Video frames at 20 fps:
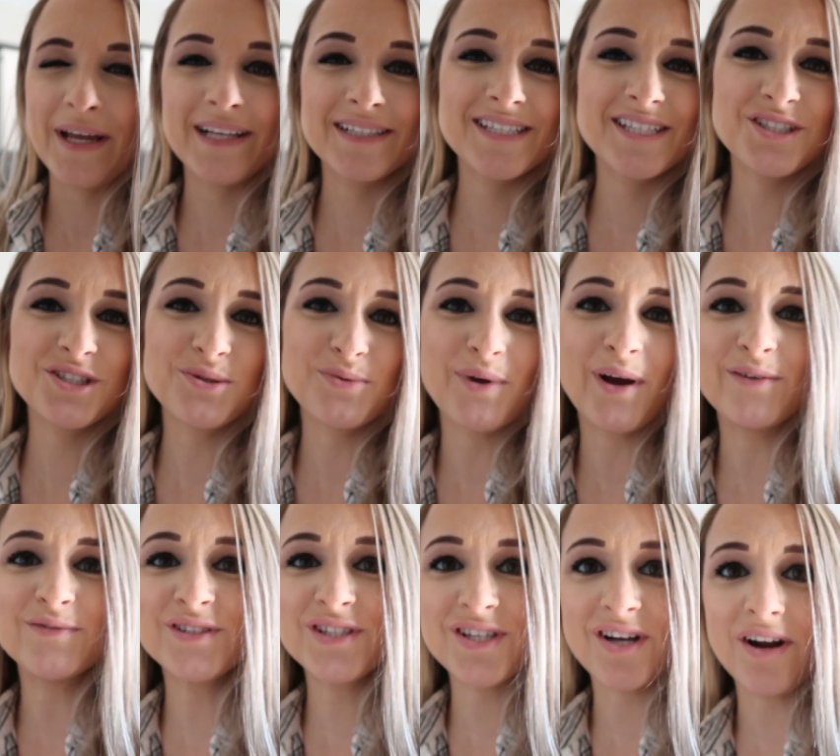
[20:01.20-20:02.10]
we had such a
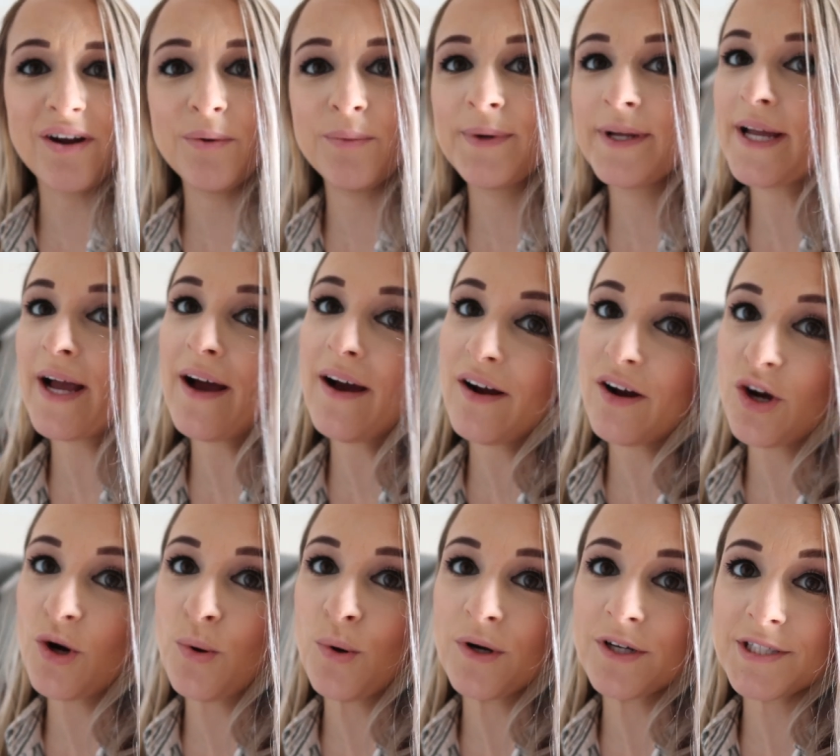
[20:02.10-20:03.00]
rough start and we got our
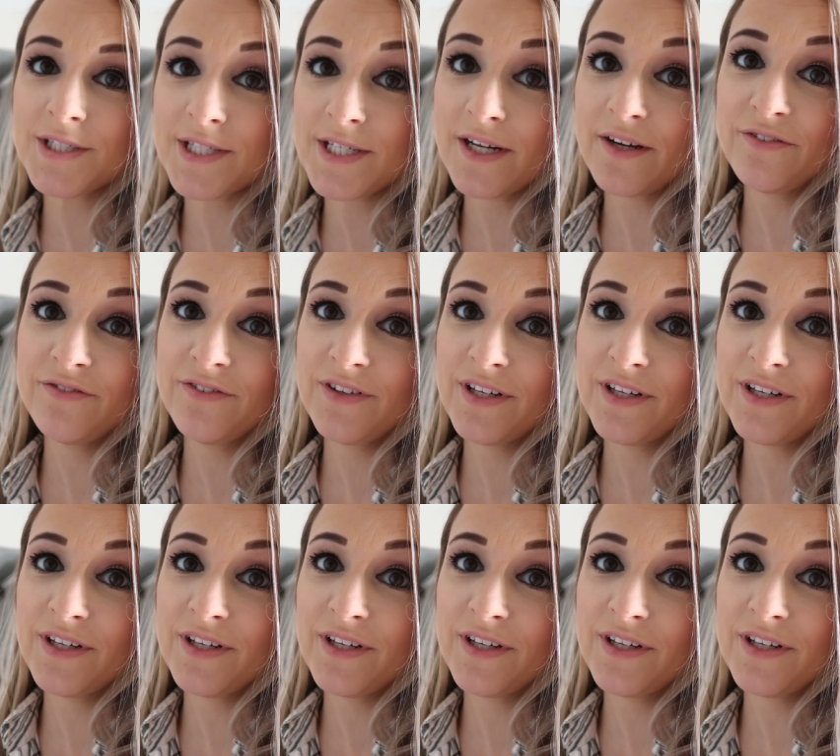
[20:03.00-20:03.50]
core stuff